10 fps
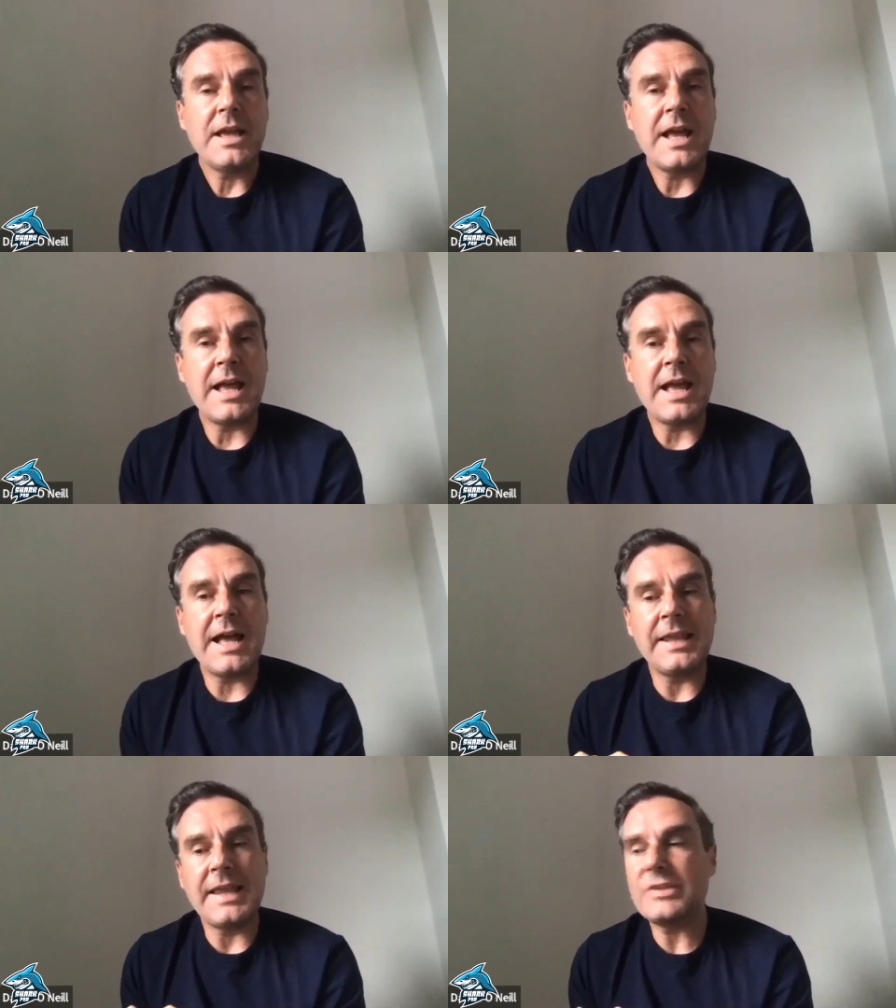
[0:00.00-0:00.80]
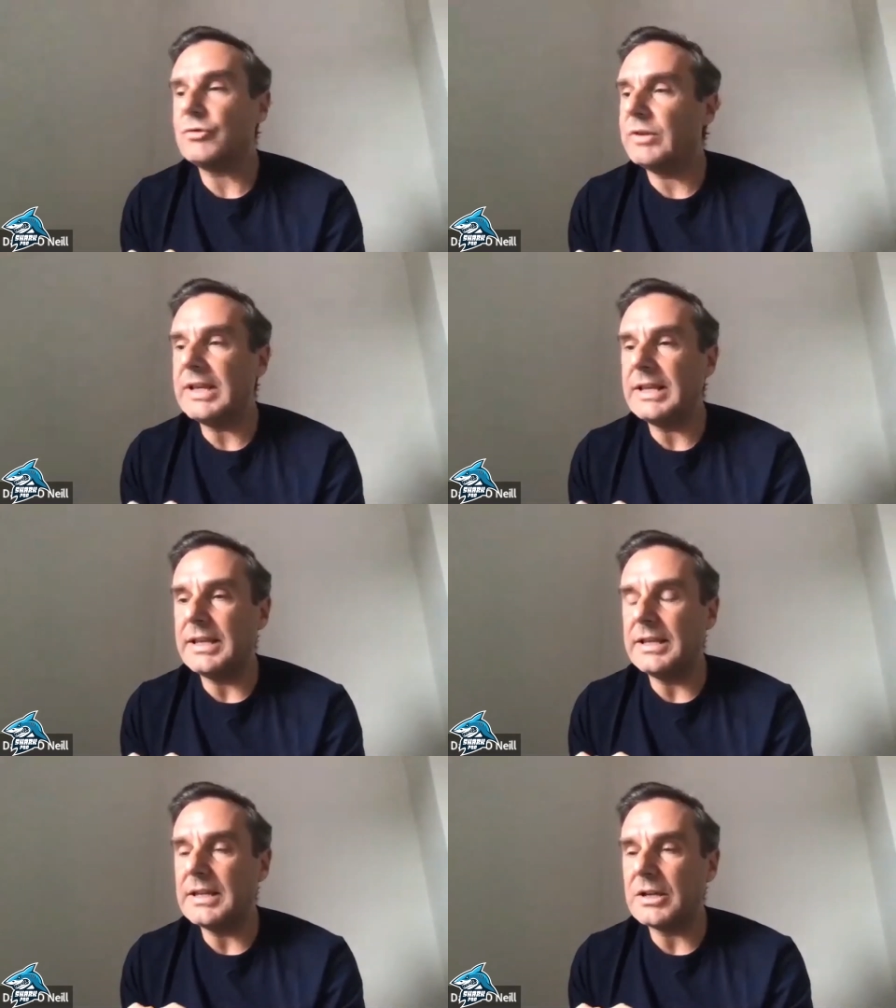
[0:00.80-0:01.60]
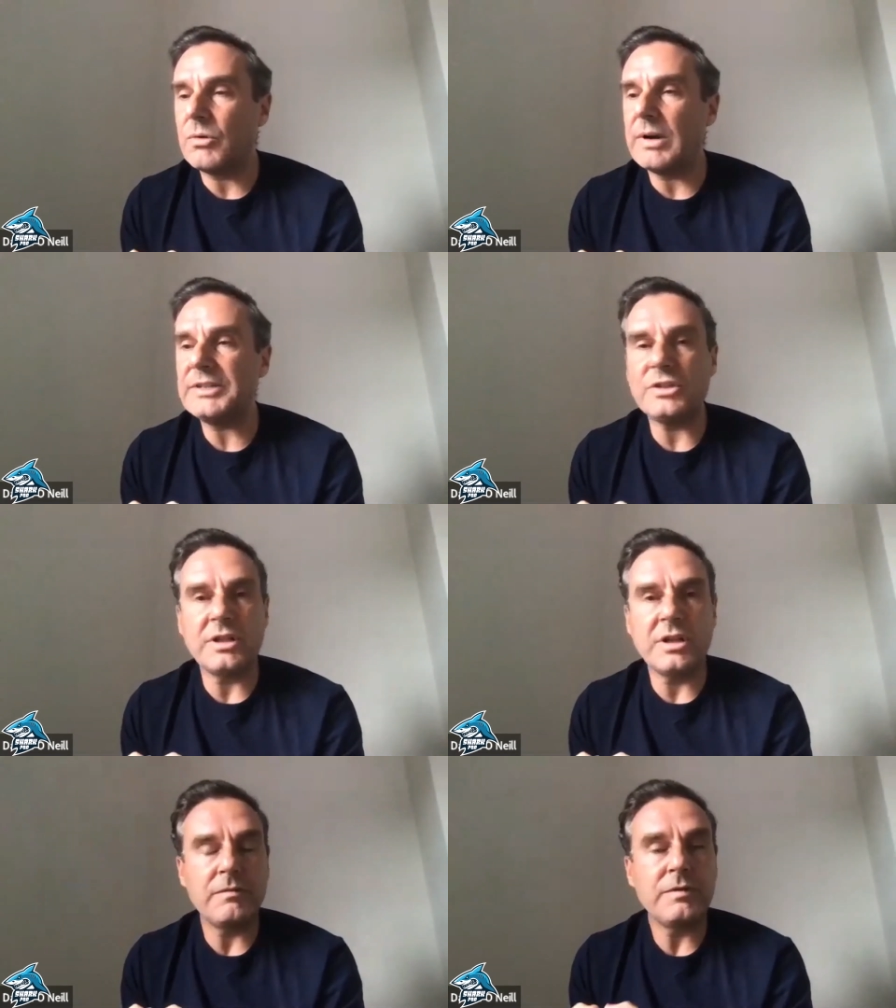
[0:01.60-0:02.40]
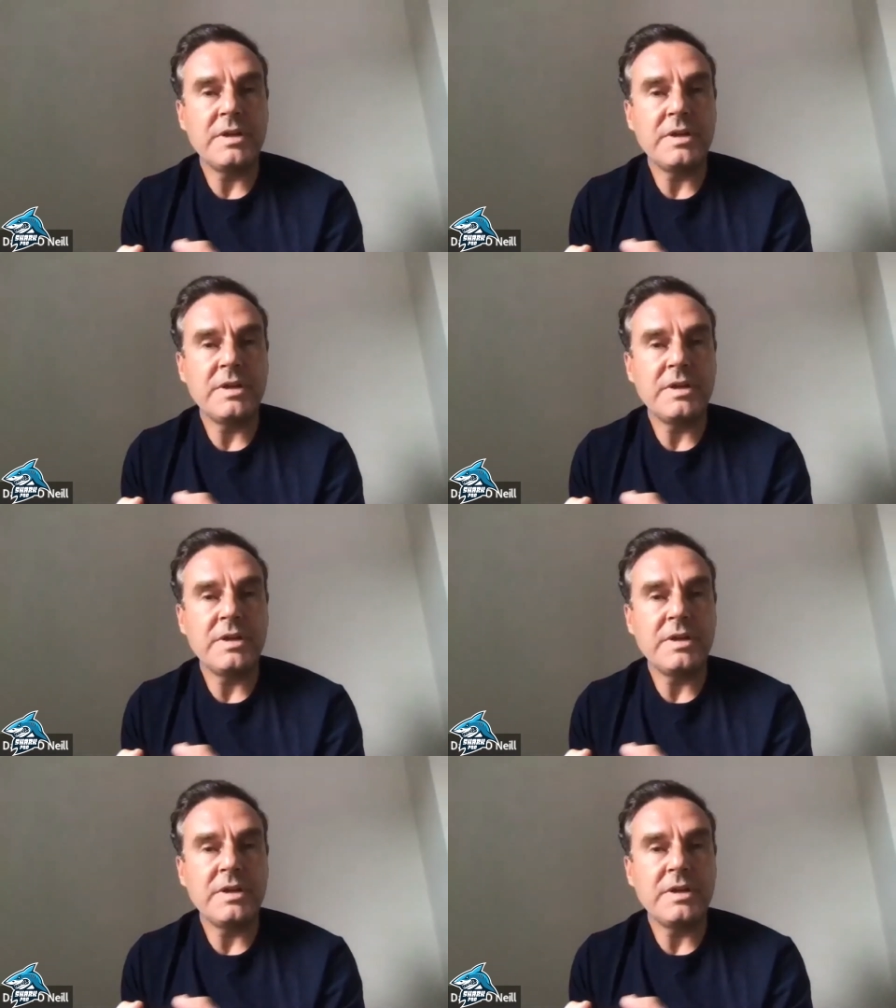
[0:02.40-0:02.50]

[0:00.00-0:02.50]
Uh, and that's really a question of